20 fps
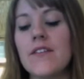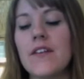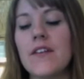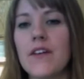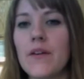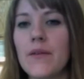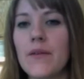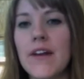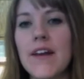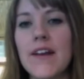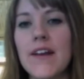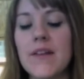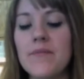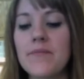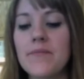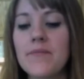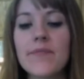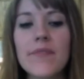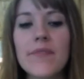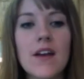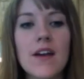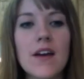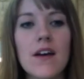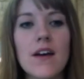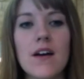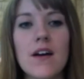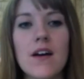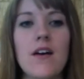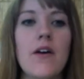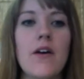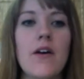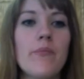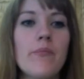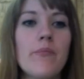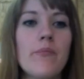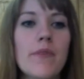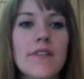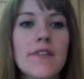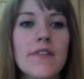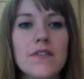tell you what I did.
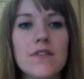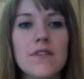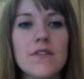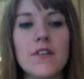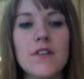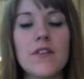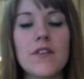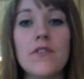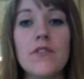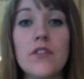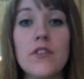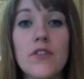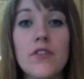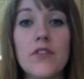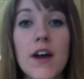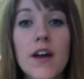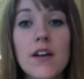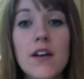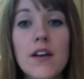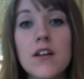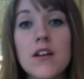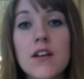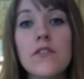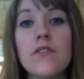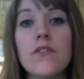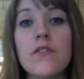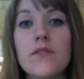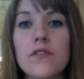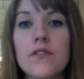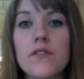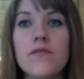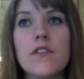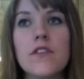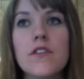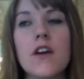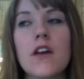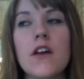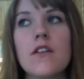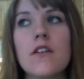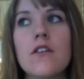Basically, for the dry ingredients, you sift
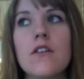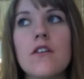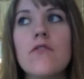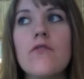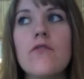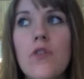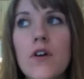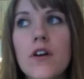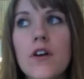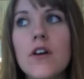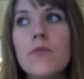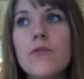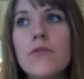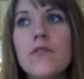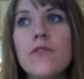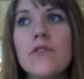together 4 cups of